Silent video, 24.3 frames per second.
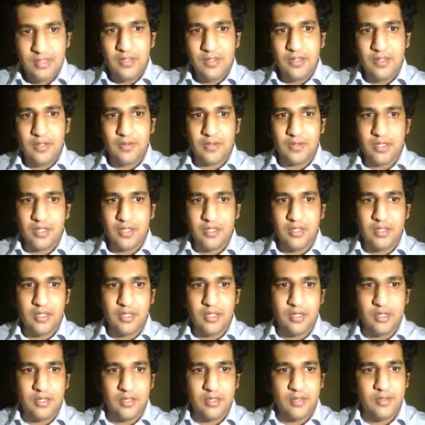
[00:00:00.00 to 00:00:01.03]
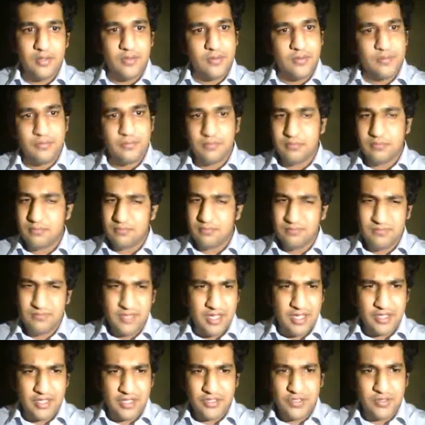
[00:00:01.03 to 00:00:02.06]
Okay, the
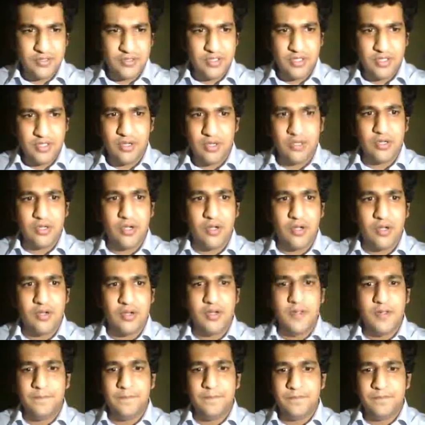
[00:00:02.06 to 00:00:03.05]
axons are all gone.